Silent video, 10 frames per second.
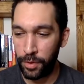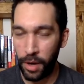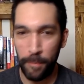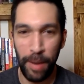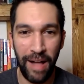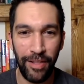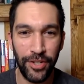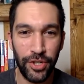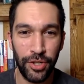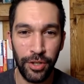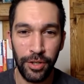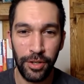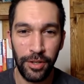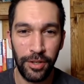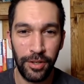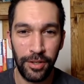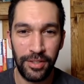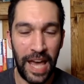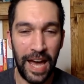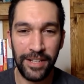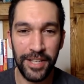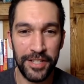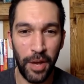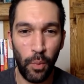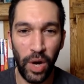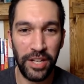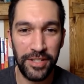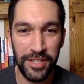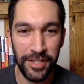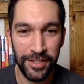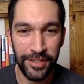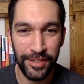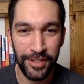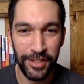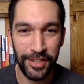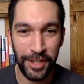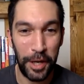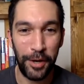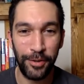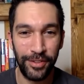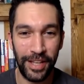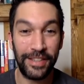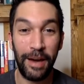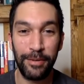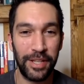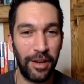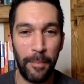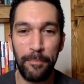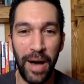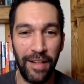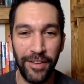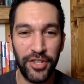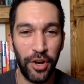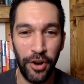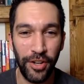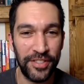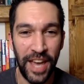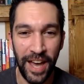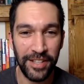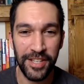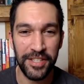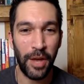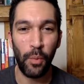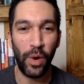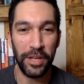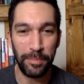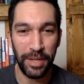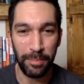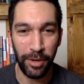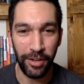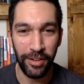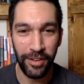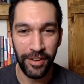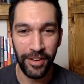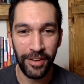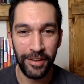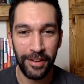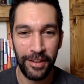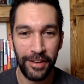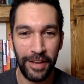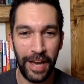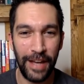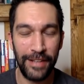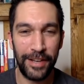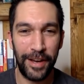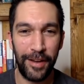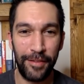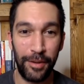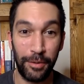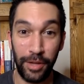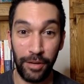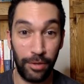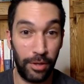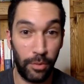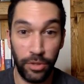Abolish Taxes on Whites, like that was abolish all taxes on white people. And they were like, look,